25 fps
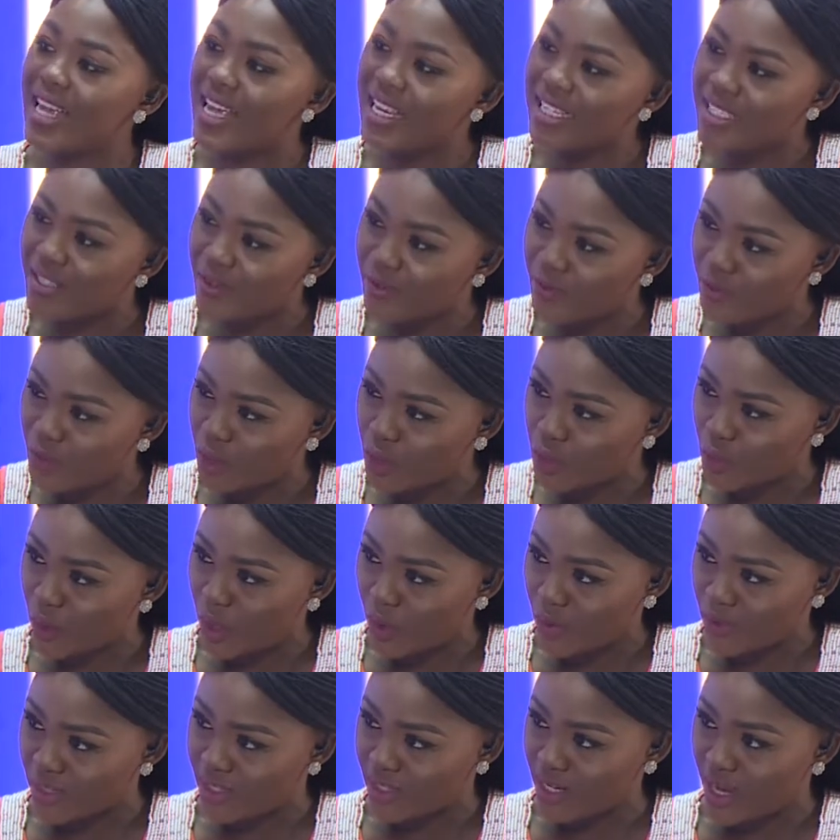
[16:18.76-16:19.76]

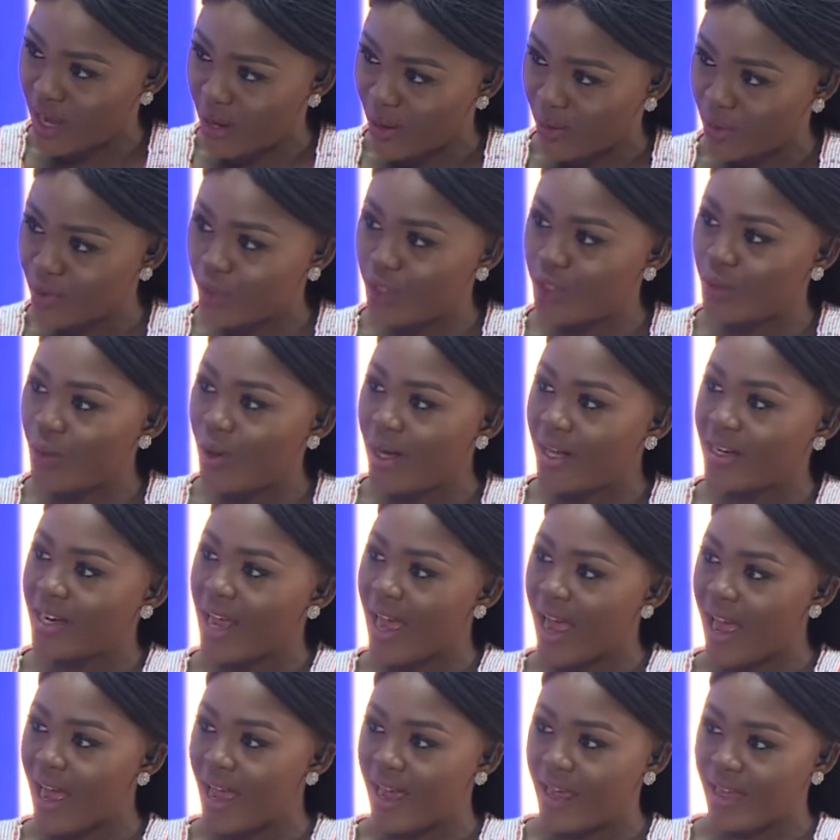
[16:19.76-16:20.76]
individuals now, you
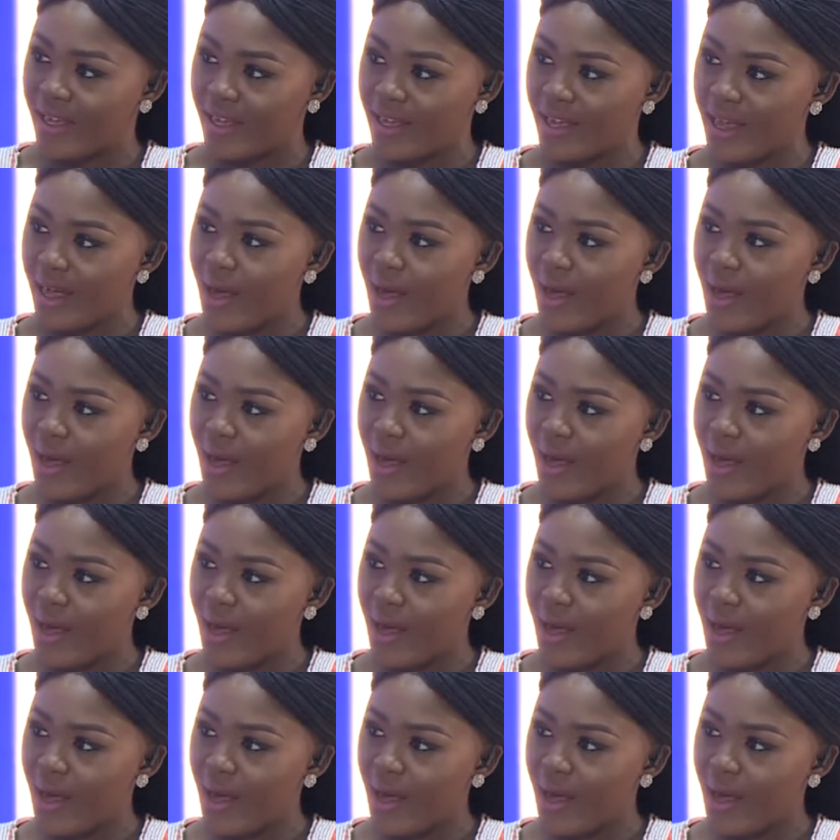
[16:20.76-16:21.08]
and I.